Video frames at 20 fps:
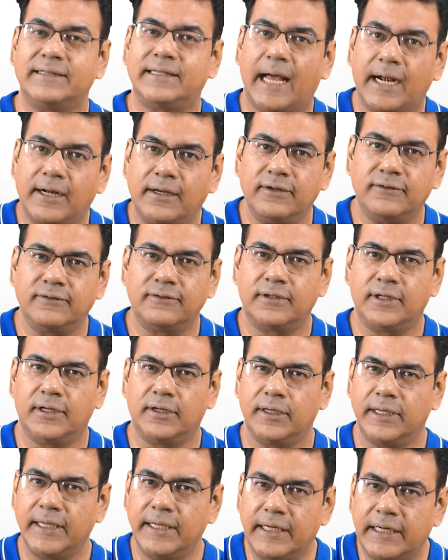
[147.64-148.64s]
That is
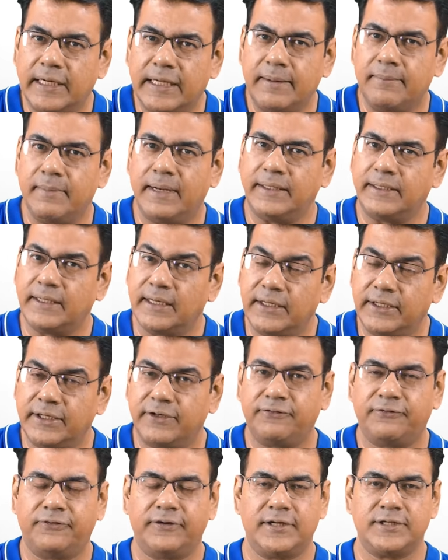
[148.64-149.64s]
the incremental
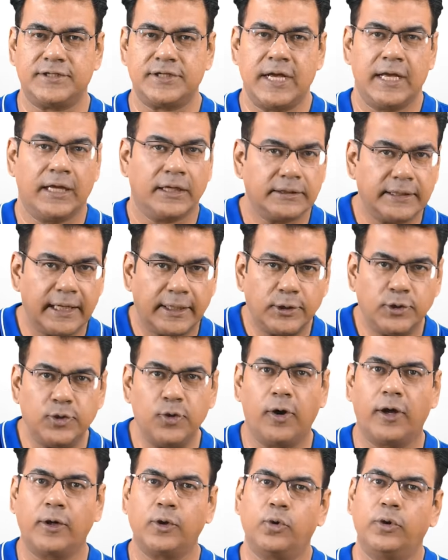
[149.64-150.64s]
difference that
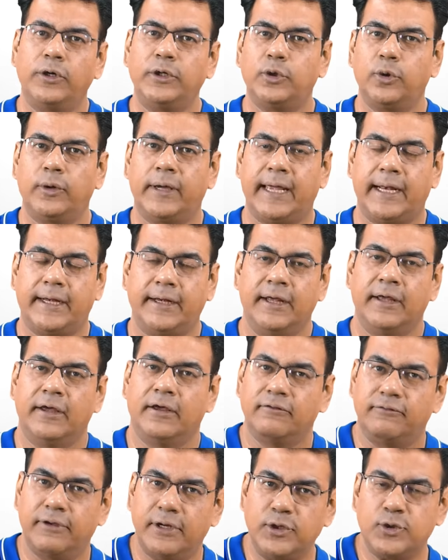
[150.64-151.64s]
you are going to get
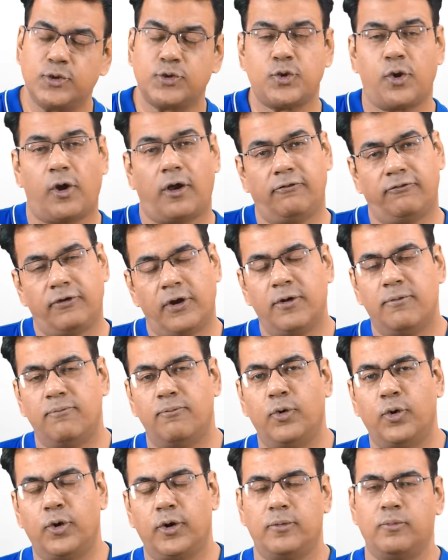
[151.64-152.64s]
when you solve
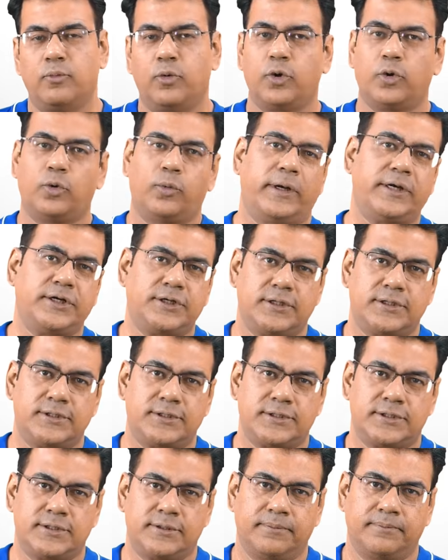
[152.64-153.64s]
more and more
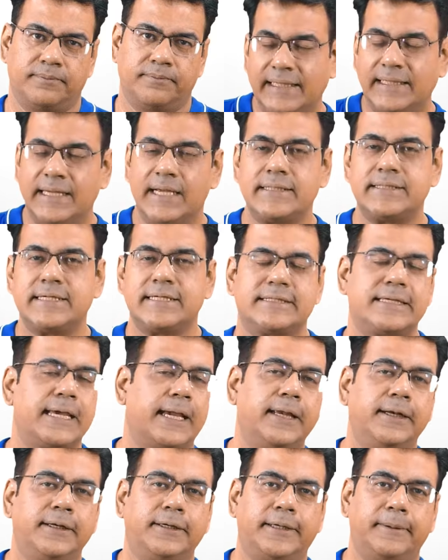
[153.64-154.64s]
questions. Here is the
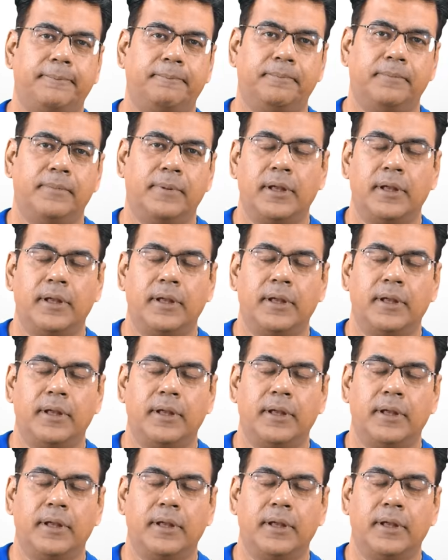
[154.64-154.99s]
second tip.